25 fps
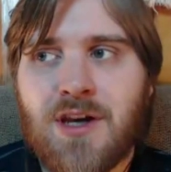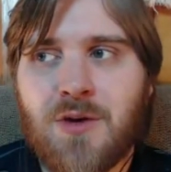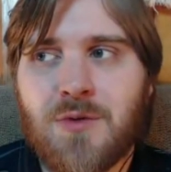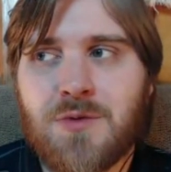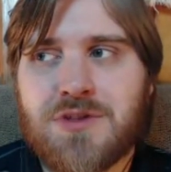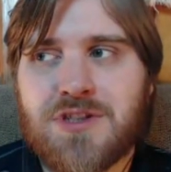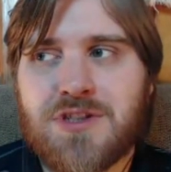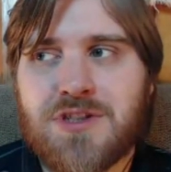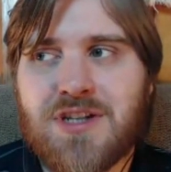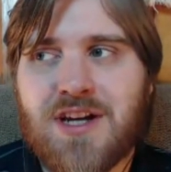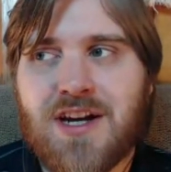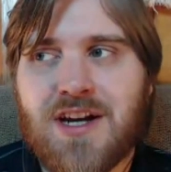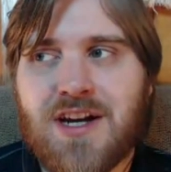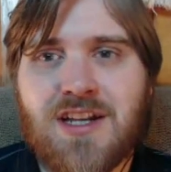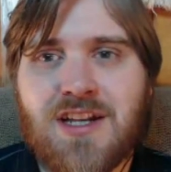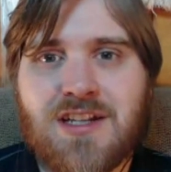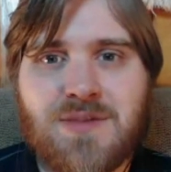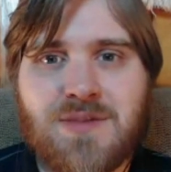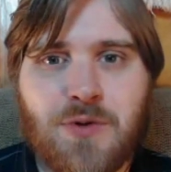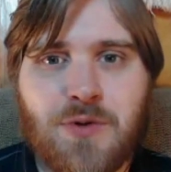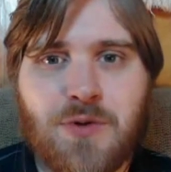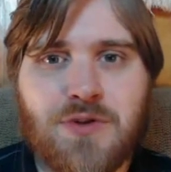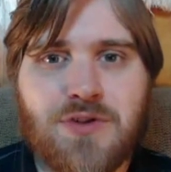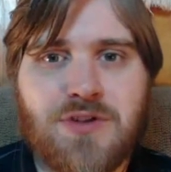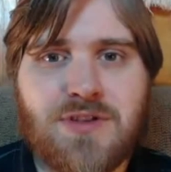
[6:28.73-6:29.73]
which kind of gets
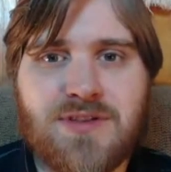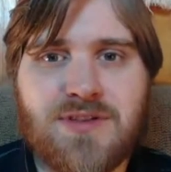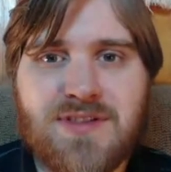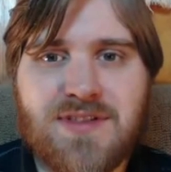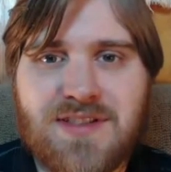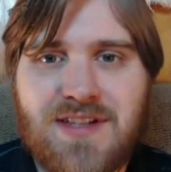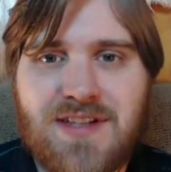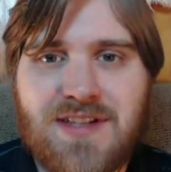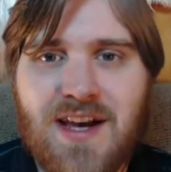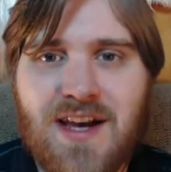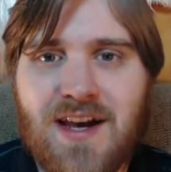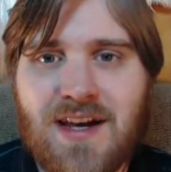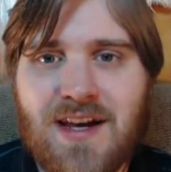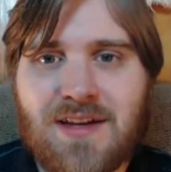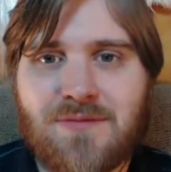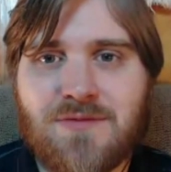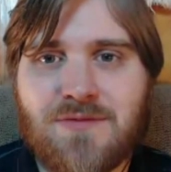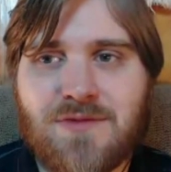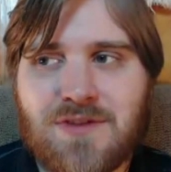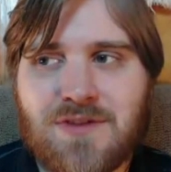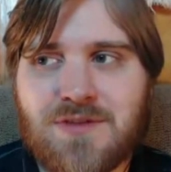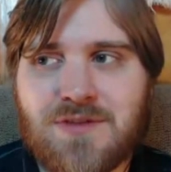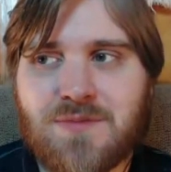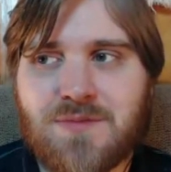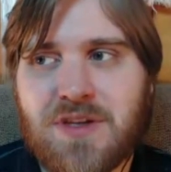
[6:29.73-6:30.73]
pushed to the side
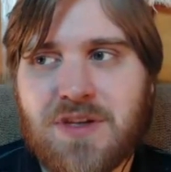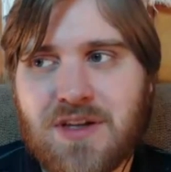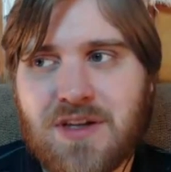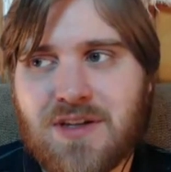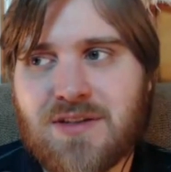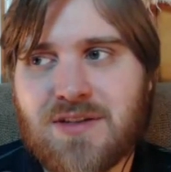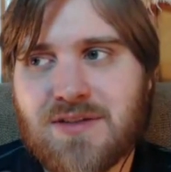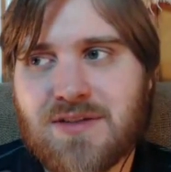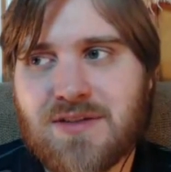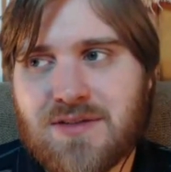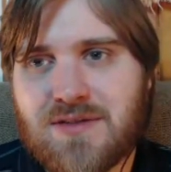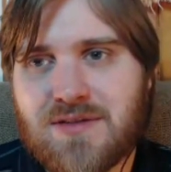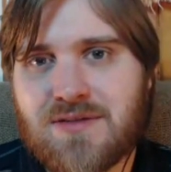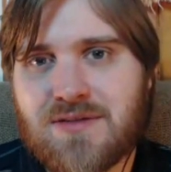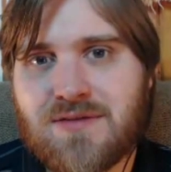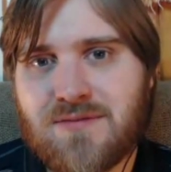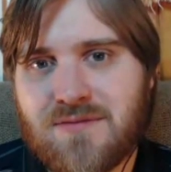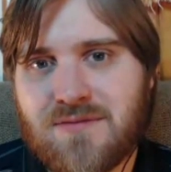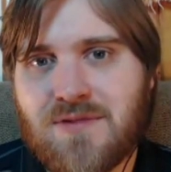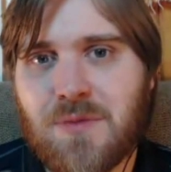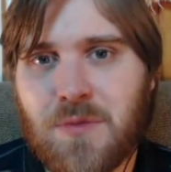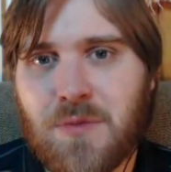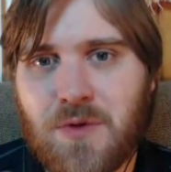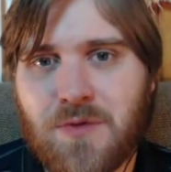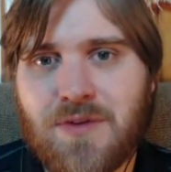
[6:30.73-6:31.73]
just because the
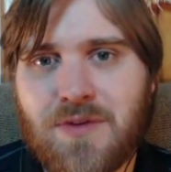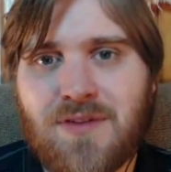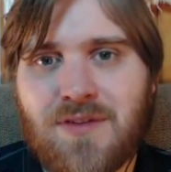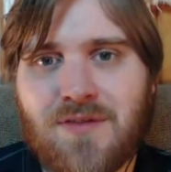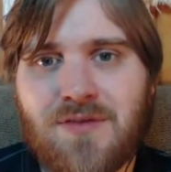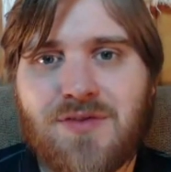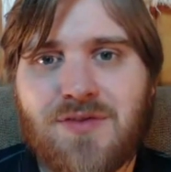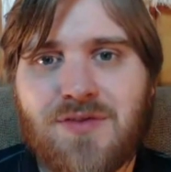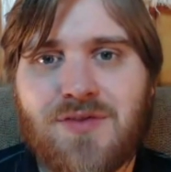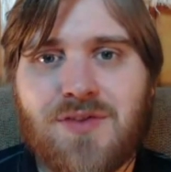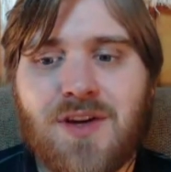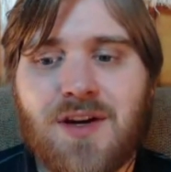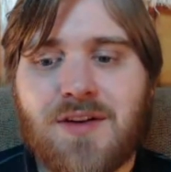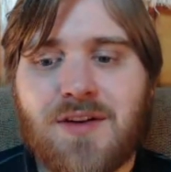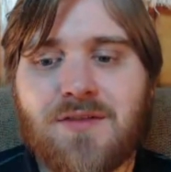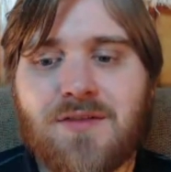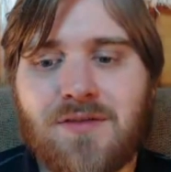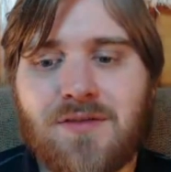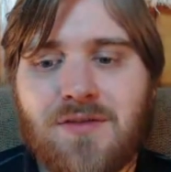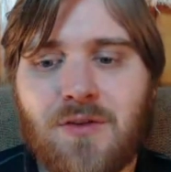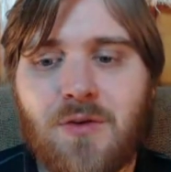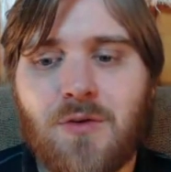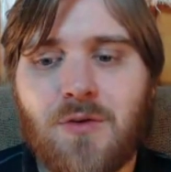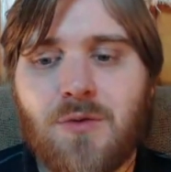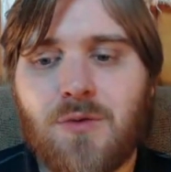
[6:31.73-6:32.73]
movies have sucked
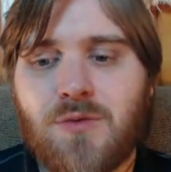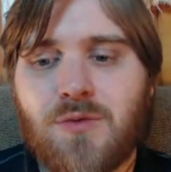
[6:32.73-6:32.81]
so